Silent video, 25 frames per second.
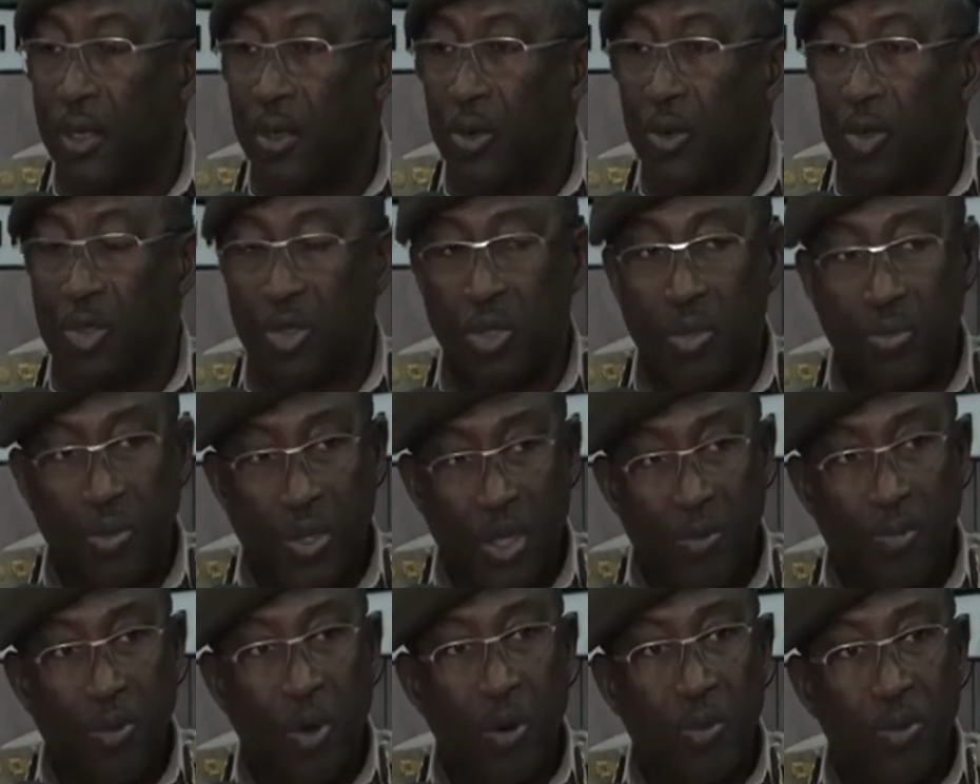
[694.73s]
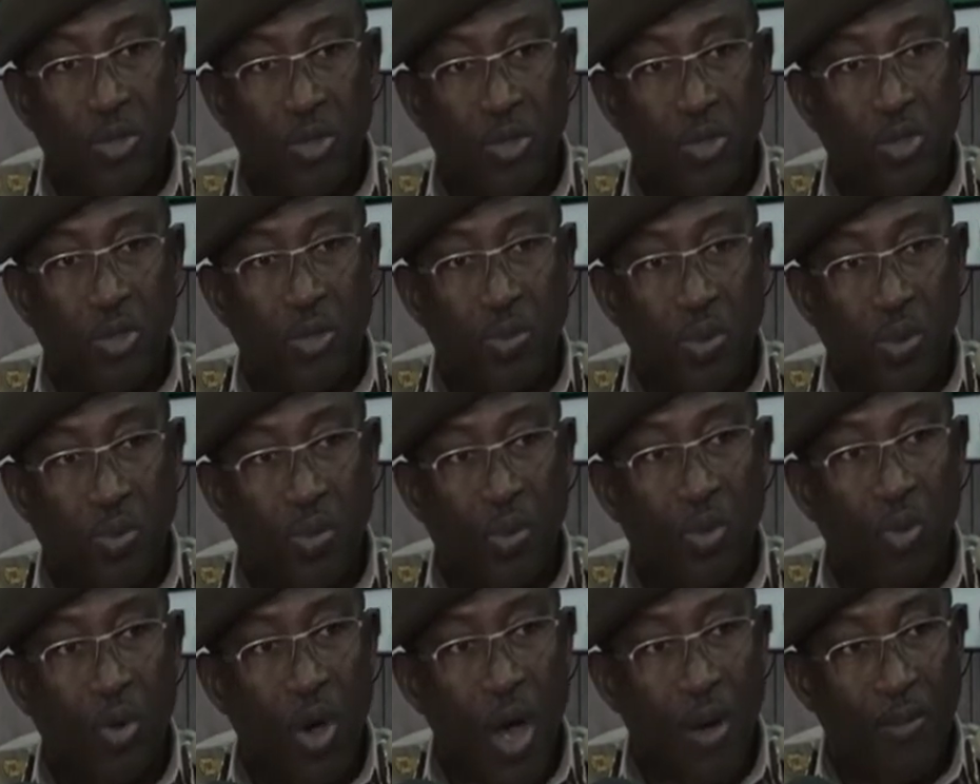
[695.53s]
We should give opportunity to
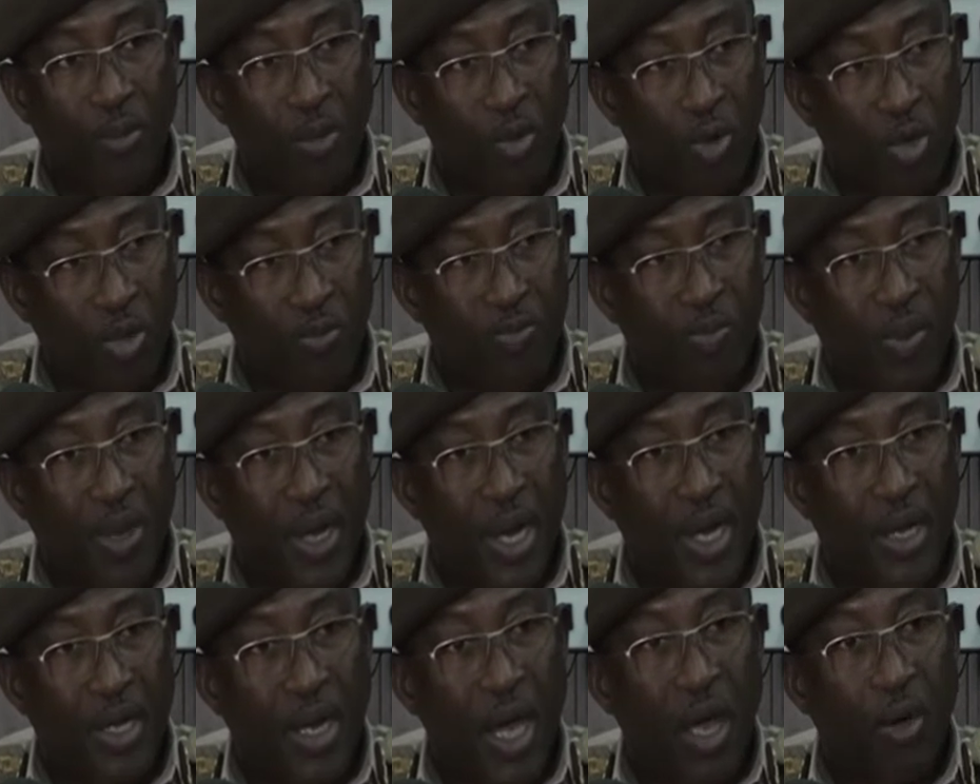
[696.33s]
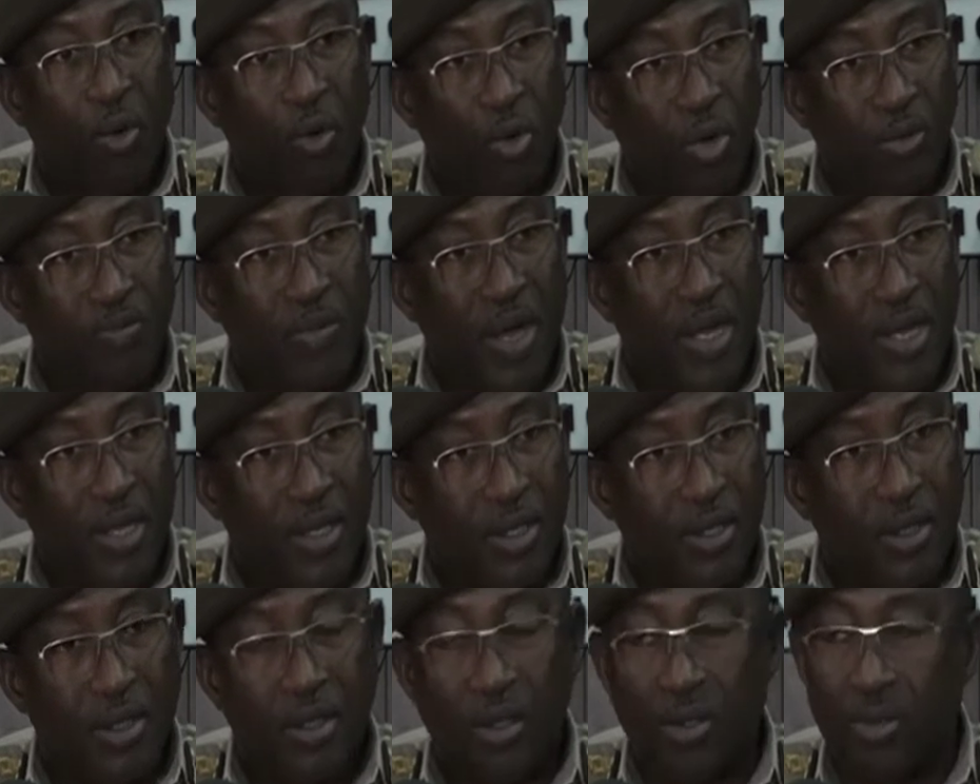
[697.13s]
people who have good brain and good money
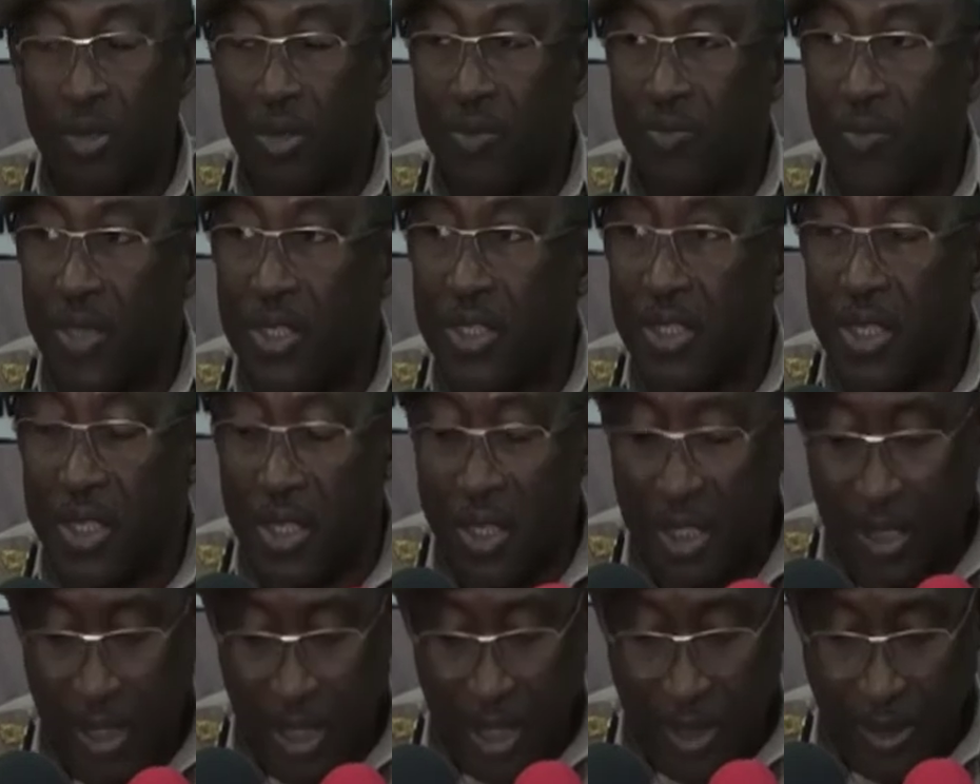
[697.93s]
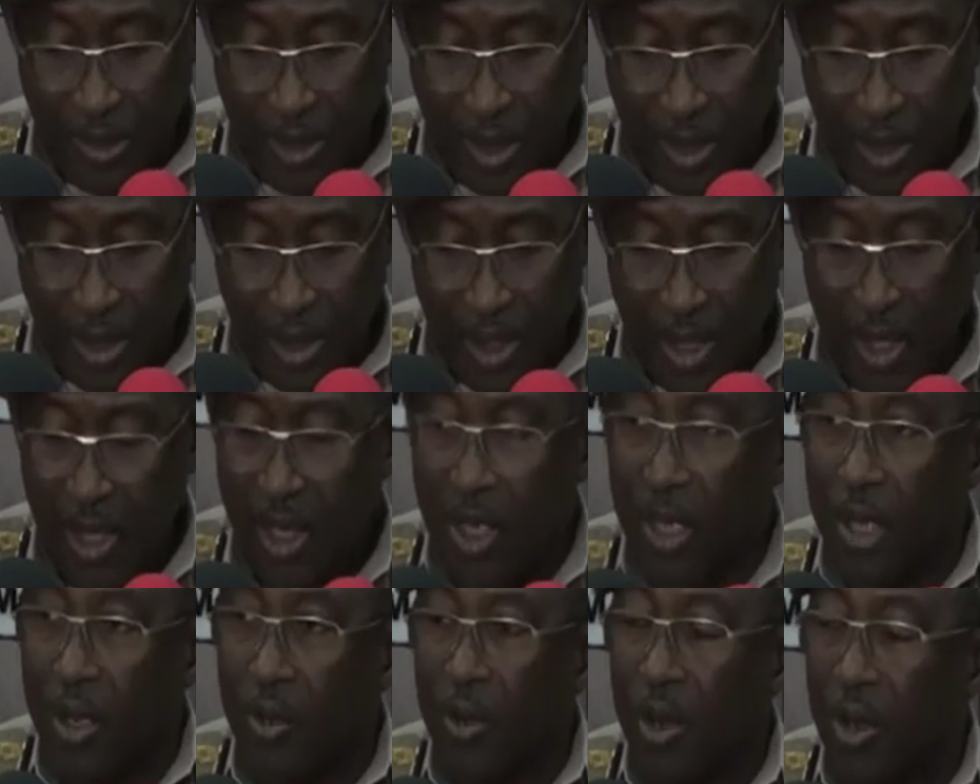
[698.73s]
to invest in this country.
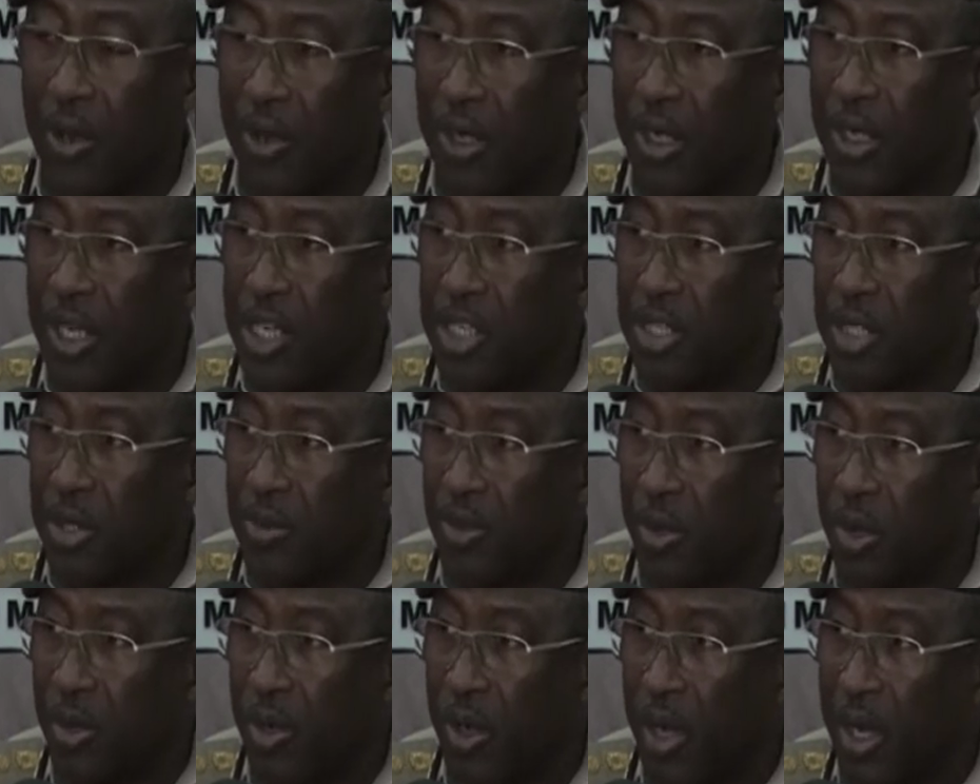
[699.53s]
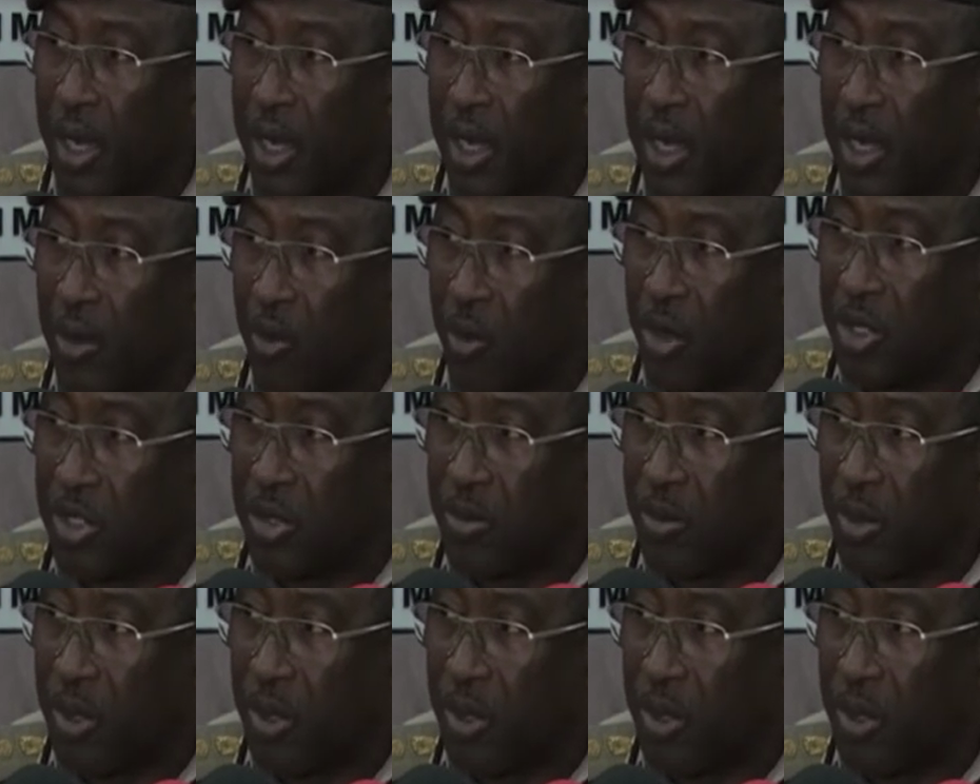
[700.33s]
Congratulations for your, once